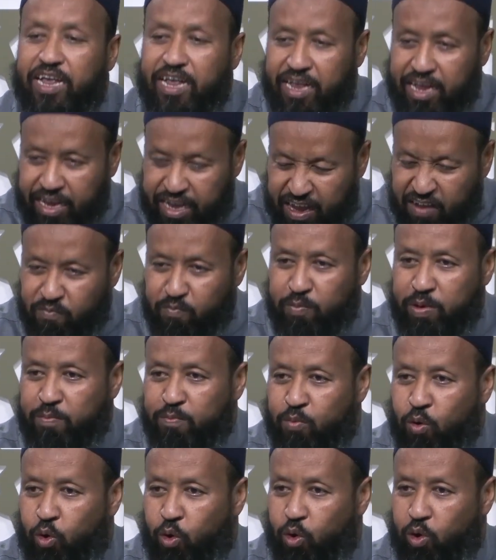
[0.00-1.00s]
give me
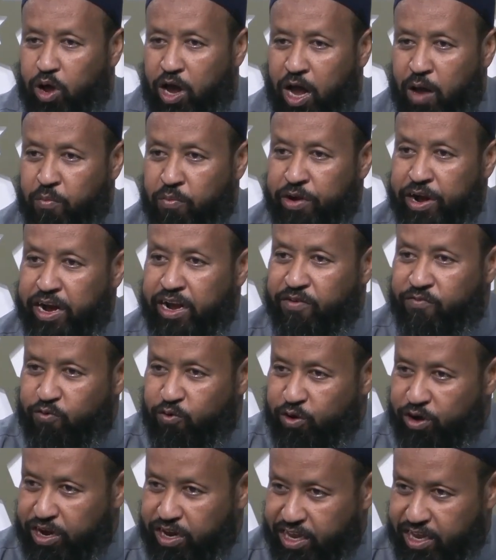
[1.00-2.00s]
more, I'm ready for
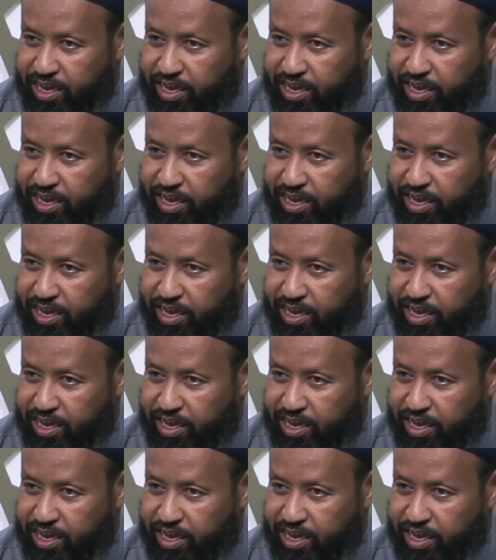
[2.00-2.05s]
it.